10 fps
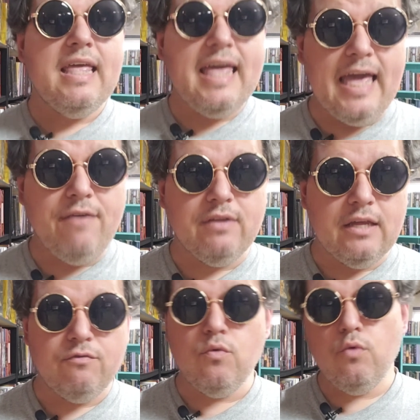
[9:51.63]
Even
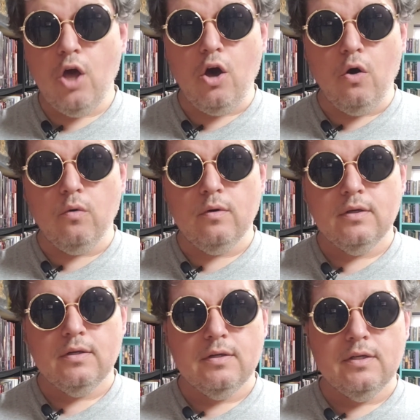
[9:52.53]
if you know
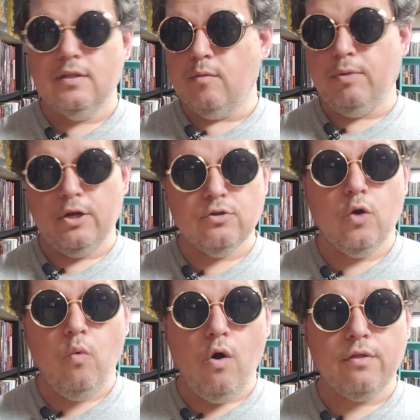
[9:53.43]
the player's going
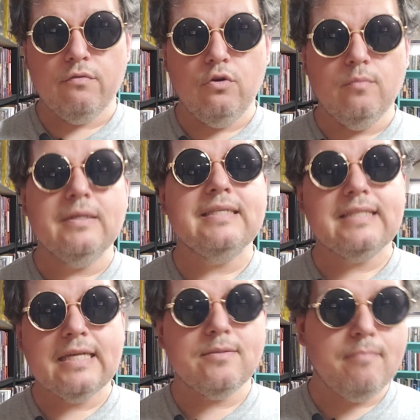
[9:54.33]
to walk through them,
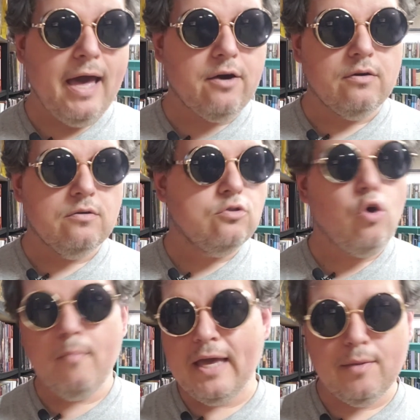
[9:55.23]
doesn't matter.
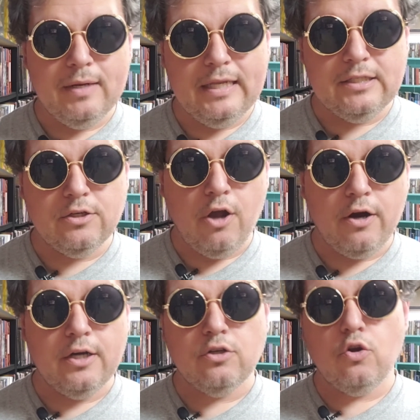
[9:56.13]
Don't make them an easy
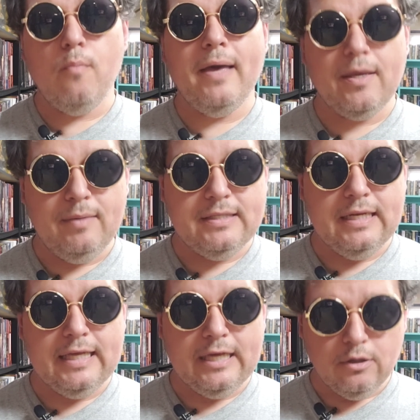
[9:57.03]
target. Don't make them easy
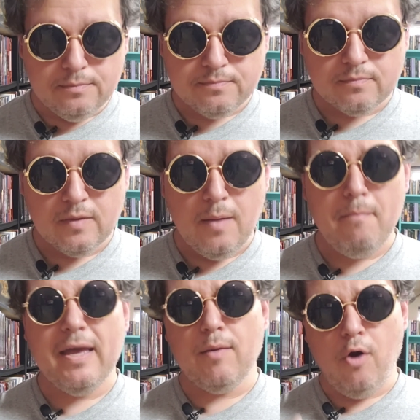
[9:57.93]
to kill.
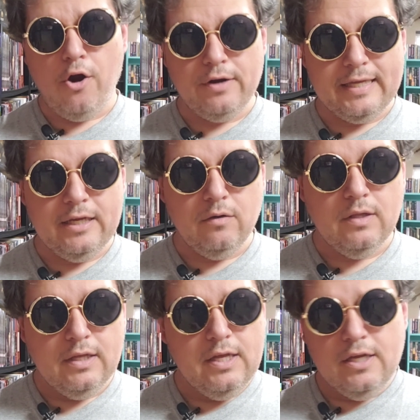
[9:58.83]
Make them hard to kill.
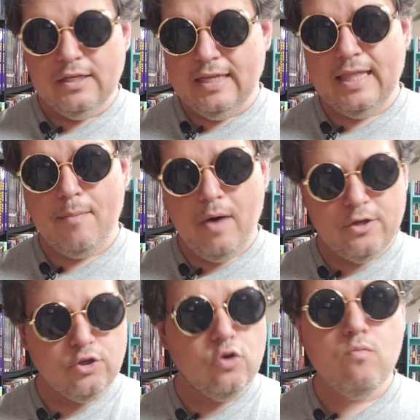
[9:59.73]
get that
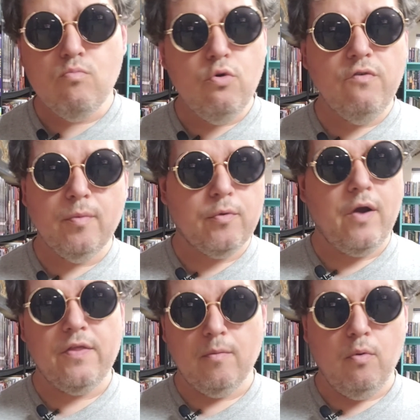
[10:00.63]
monster, move him
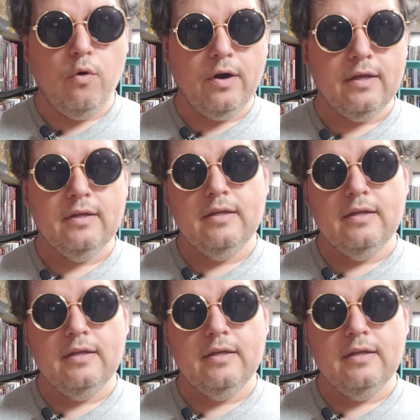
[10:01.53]
around the board.